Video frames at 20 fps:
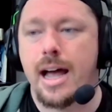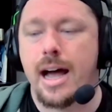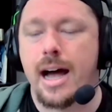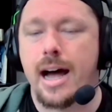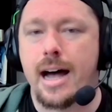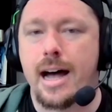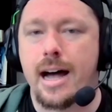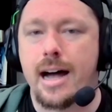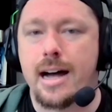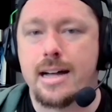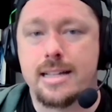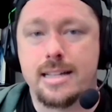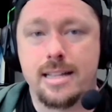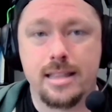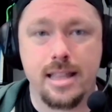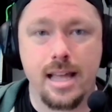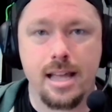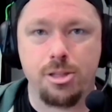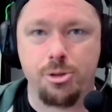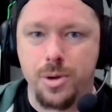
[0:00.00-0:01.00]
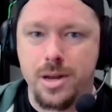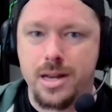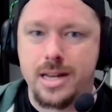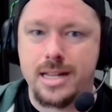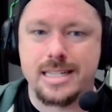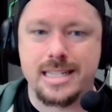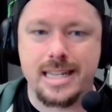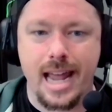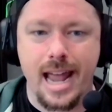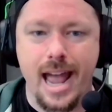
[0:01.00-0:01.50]
they 3D
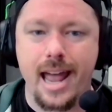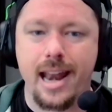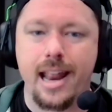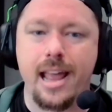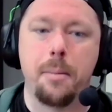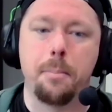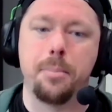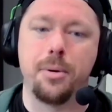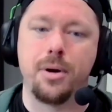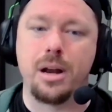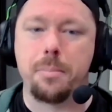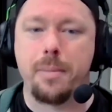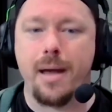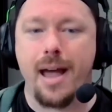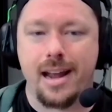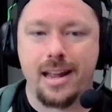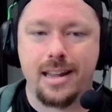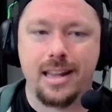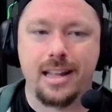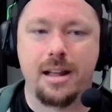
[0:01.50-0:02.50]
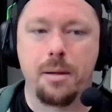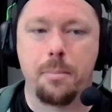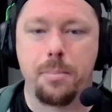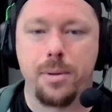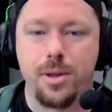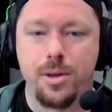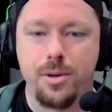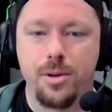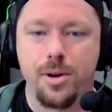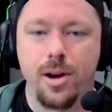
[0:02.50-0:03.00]
scan it, put it back in the
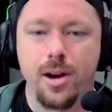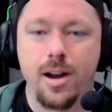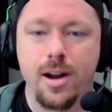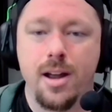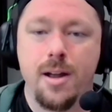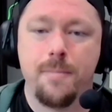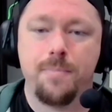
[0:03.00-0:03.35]
computer.